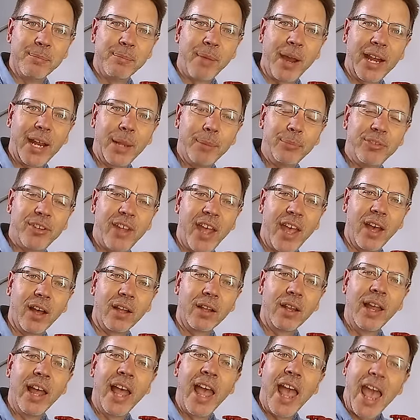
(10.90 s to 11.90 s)
My name's
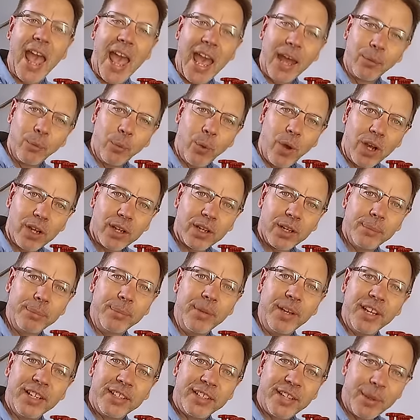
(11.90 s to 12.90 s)
Dale, and
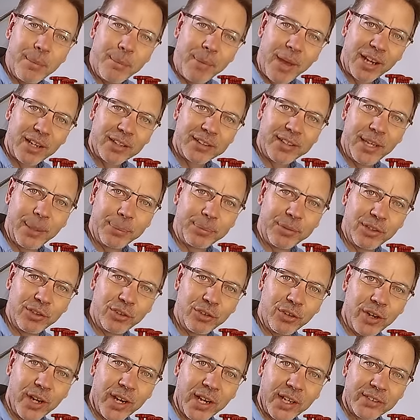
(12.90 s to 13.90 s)
welcome to Metal Tips
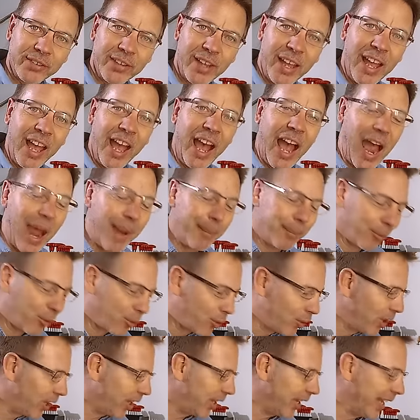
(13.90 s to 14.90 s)
and Tricks.
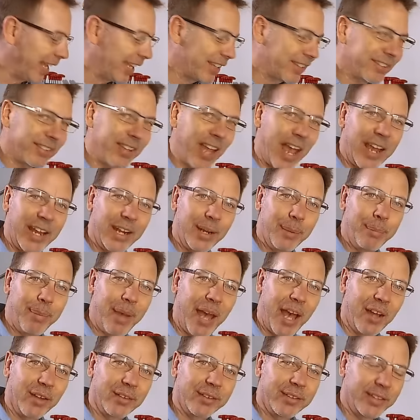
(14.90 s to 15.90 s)
I'm really excited
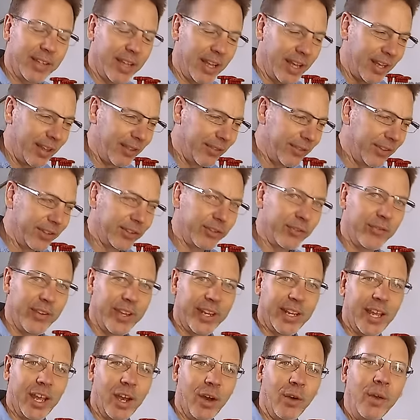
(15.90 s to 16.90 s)
about uh, this
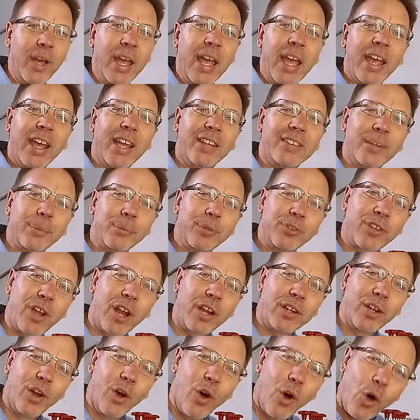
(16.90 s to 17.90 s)
video because I'm
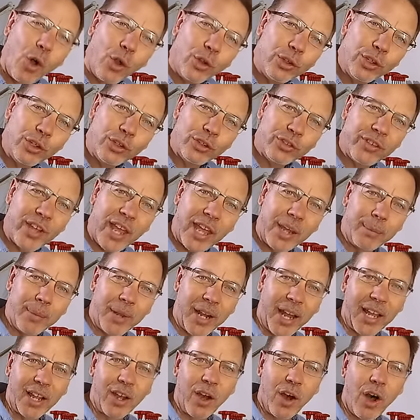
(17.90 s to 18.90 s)
starting a whole new
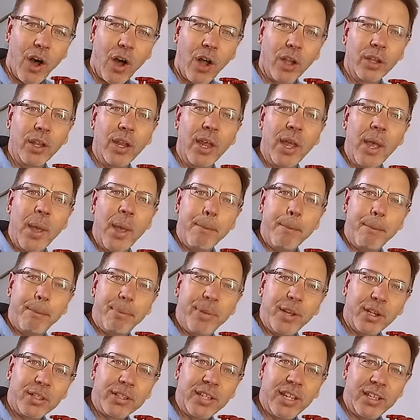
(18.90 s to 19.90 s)
segment I call
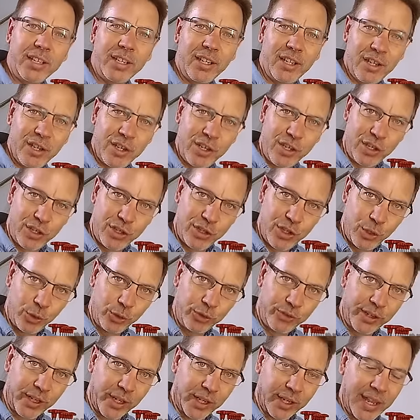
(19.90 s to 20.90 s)
Build It,
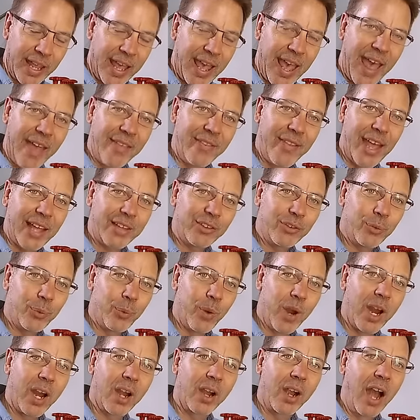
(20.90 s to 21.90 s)
Use It. And that's
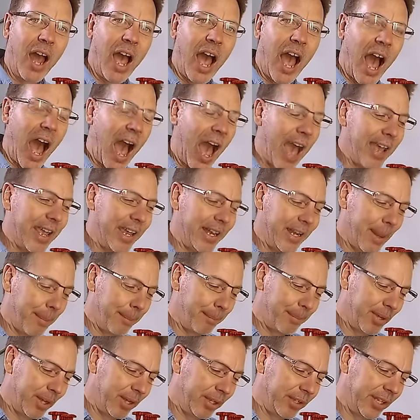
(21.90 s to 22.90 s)
where I end
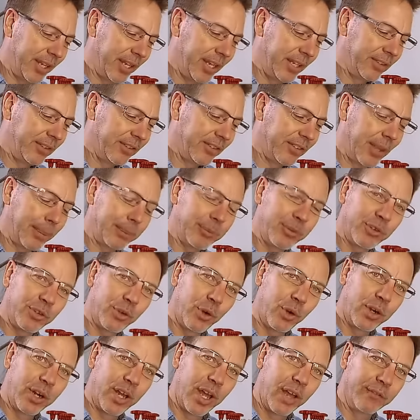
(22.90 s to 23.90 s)
up building some
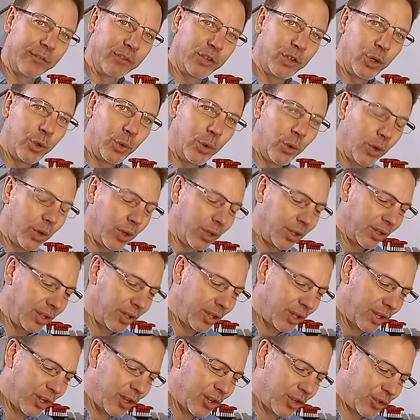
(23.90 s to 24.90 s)
sort of tool,
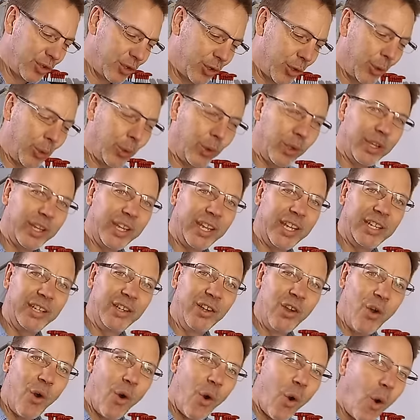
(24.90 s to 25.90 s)
tooling,
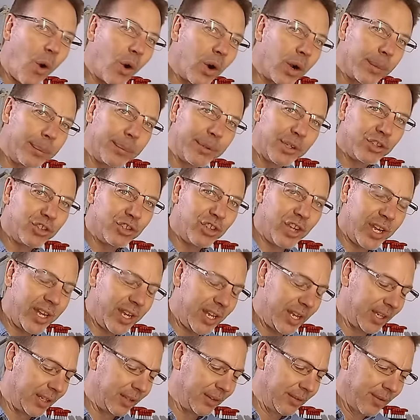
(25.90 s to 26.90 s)
or
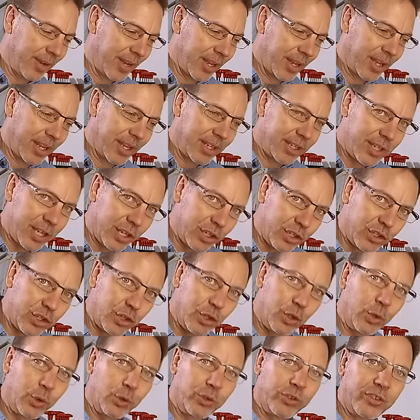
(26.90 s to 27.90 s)
machine to
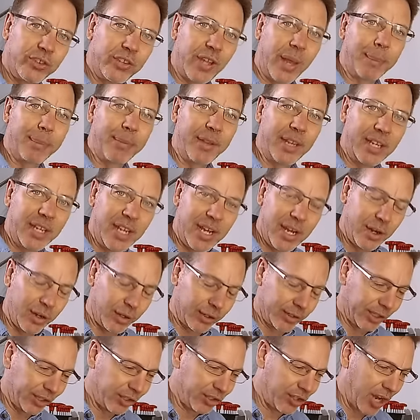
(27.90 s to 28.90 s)
do something
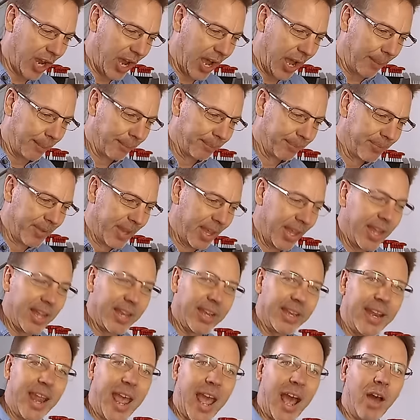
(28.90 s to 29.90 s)
here in the shop.
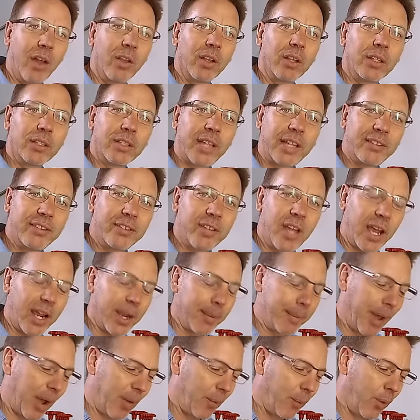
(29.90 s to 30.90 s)
Now, let's
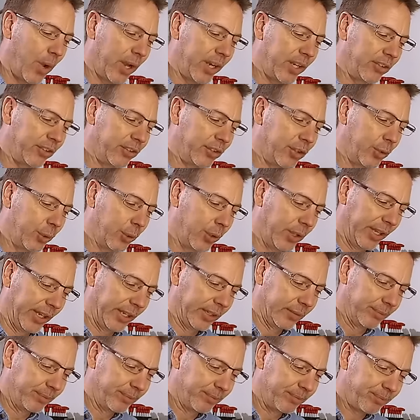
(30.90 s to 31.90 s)
talk about what is
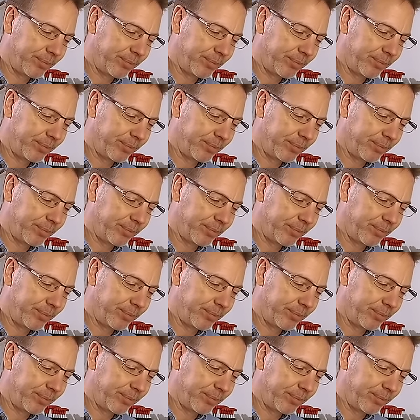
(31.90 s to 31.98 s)
tooling.